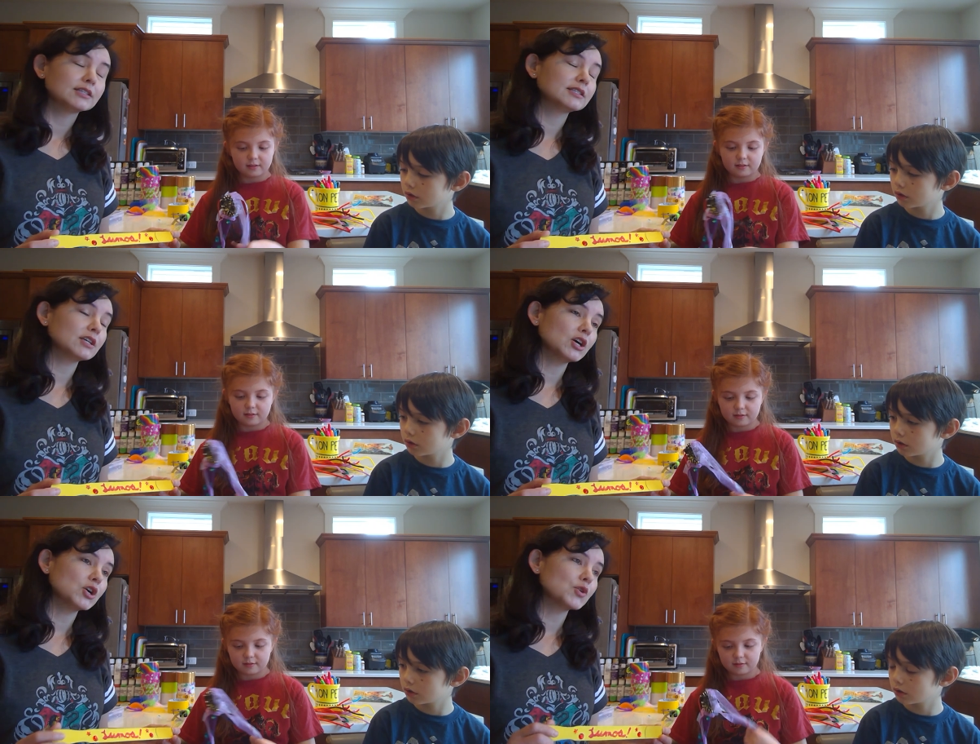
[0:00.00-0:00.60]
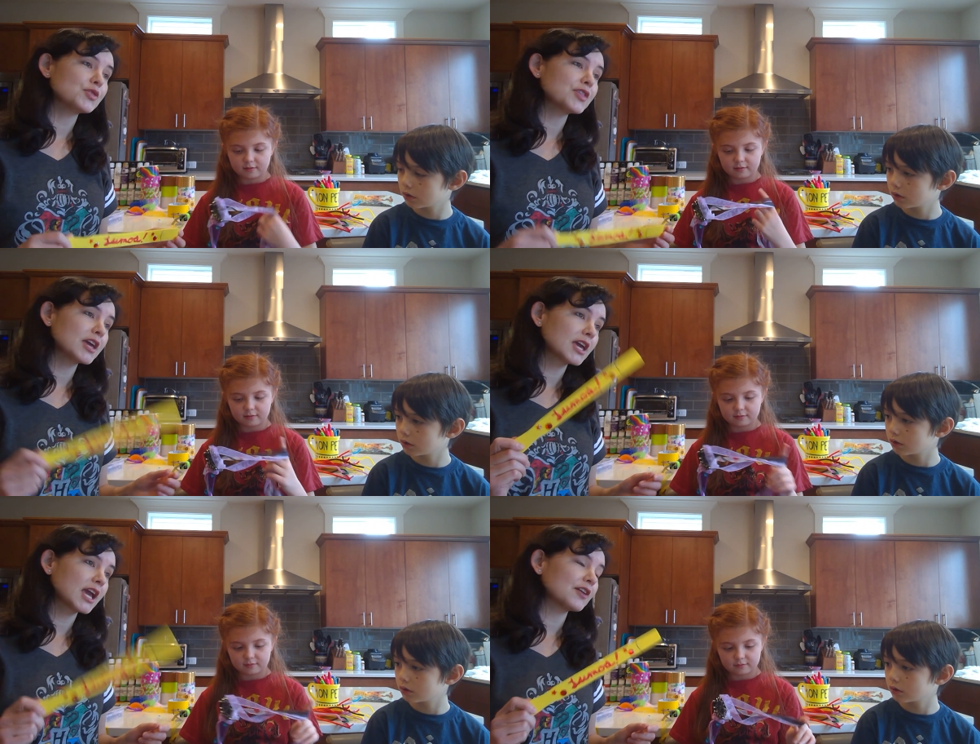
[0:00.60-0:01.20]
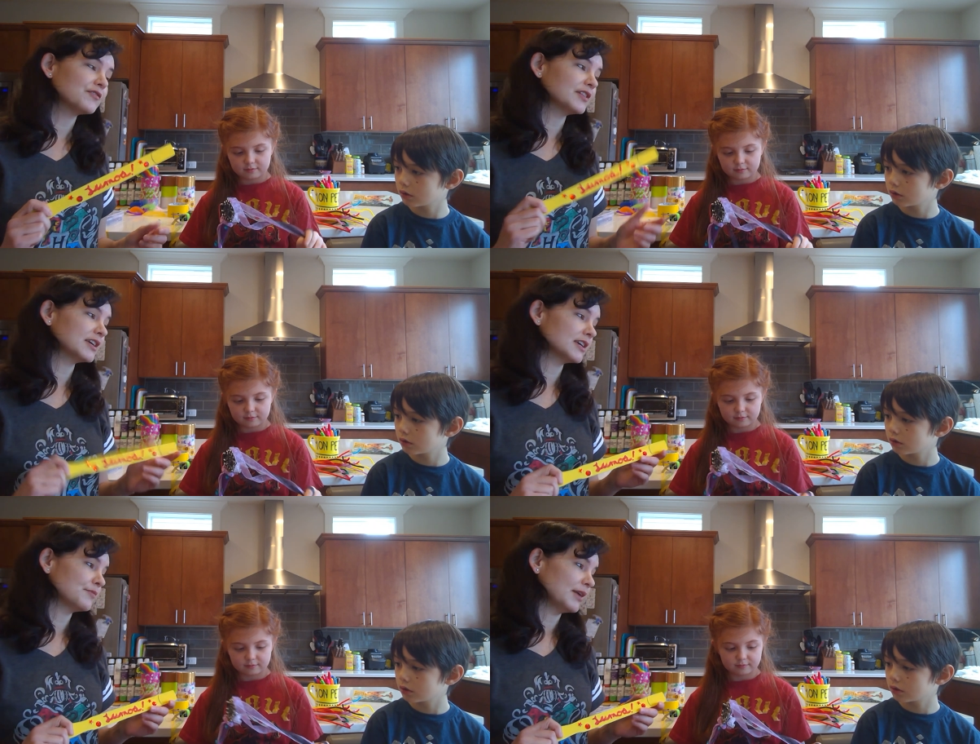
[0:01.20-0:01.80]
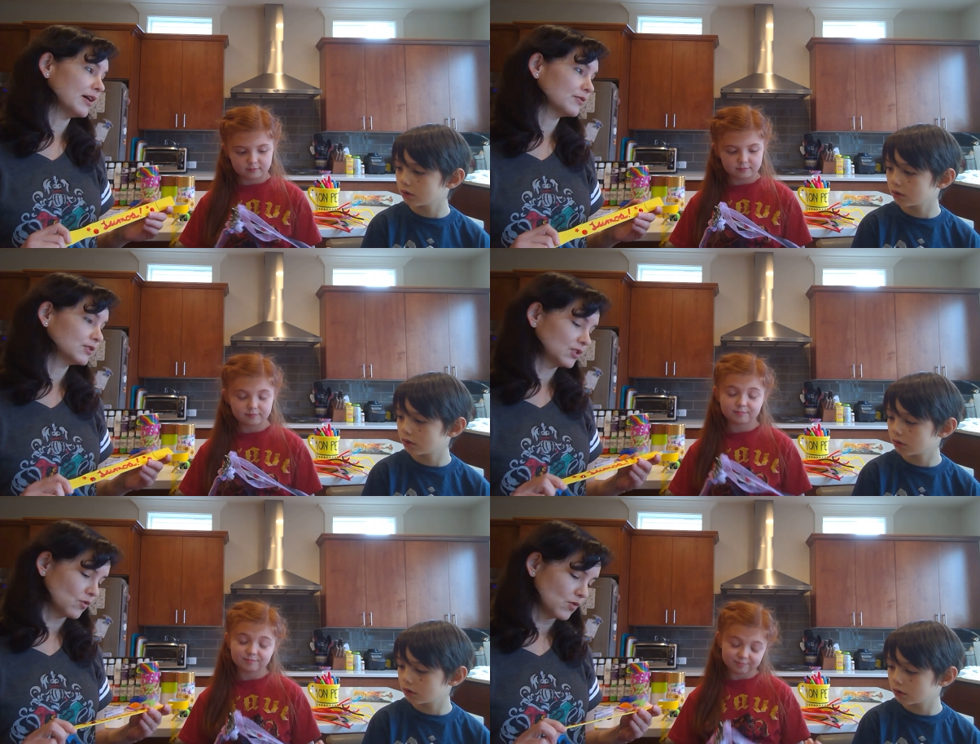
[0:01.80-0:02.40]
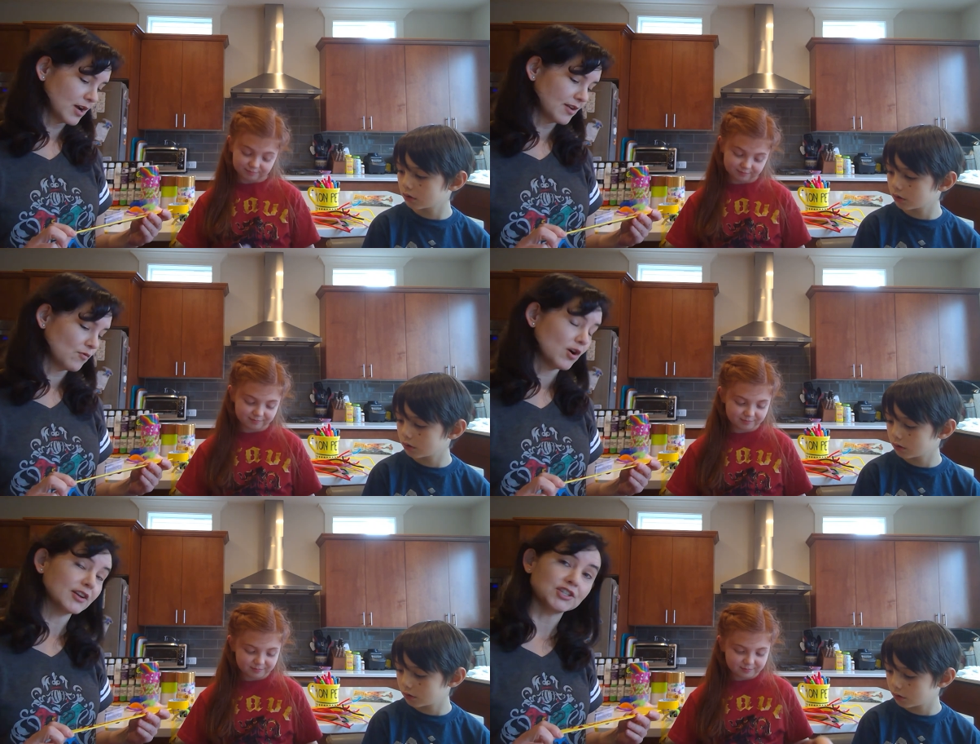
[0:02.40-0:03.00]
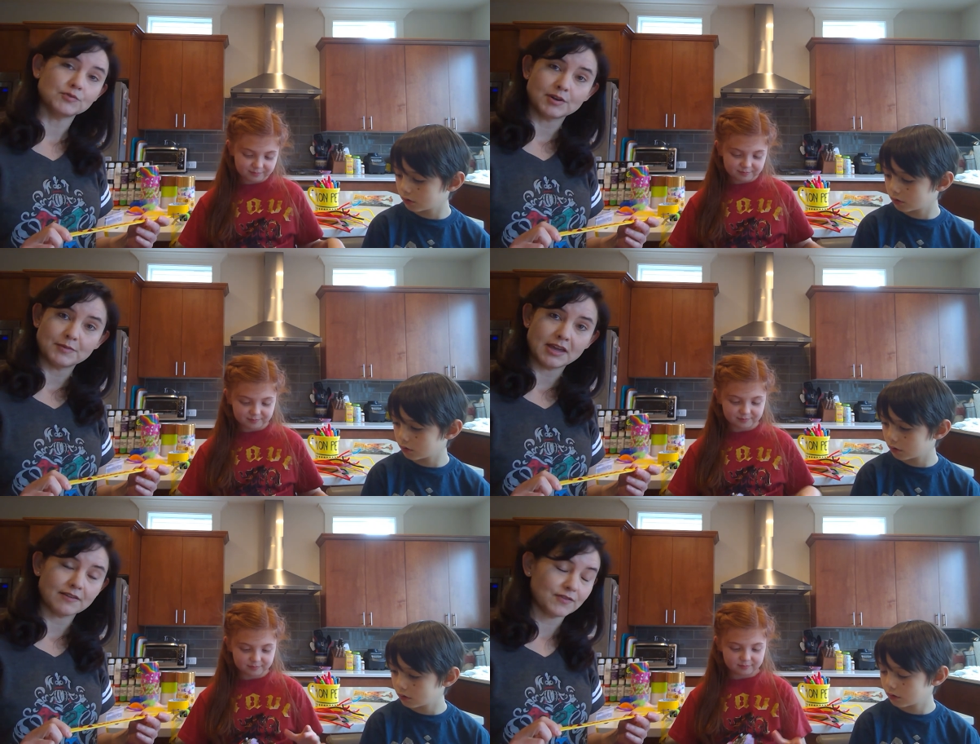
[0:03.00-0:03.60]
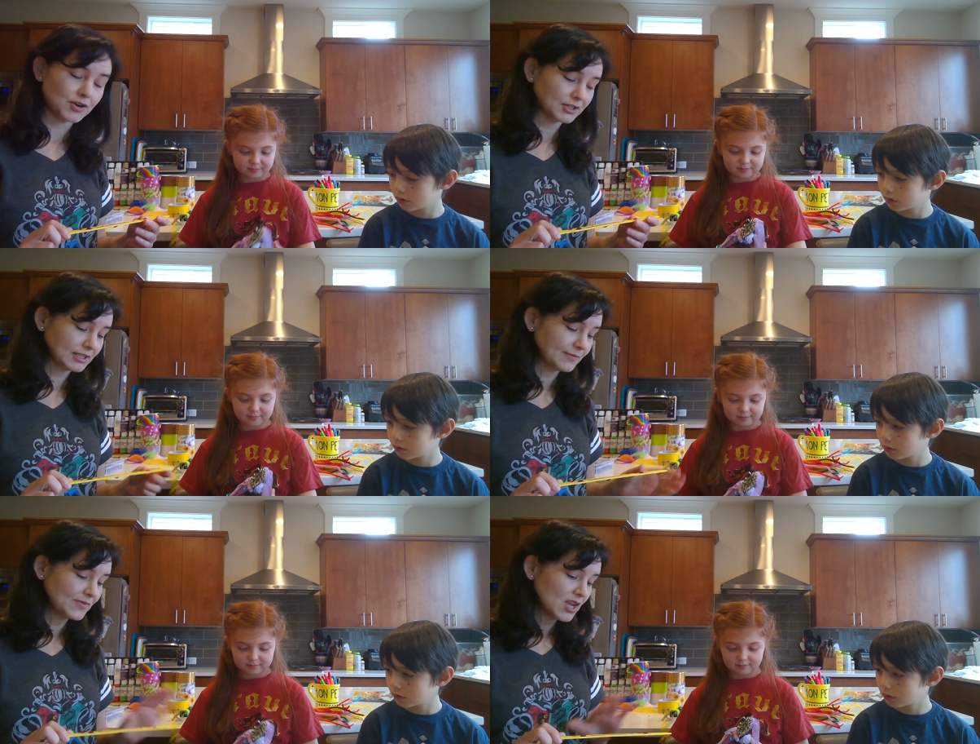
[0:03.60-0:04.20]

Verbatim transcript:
Speaker 1: So think carefully about what kind of wand you want to make first.